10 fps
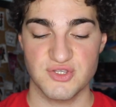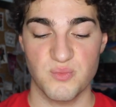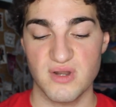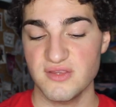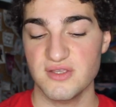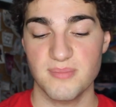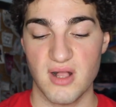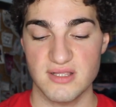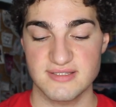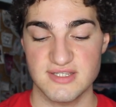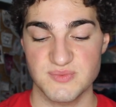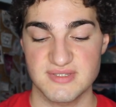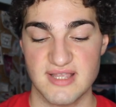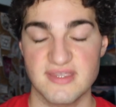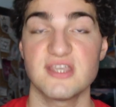So one of their policies
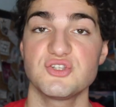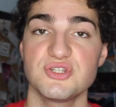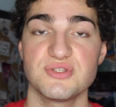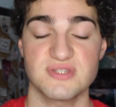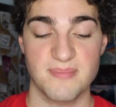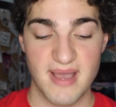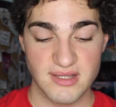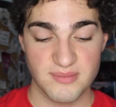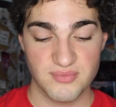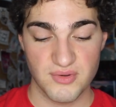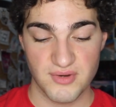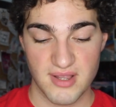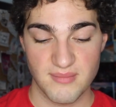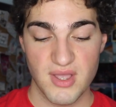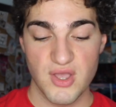was that they introduced a pilot
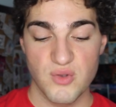program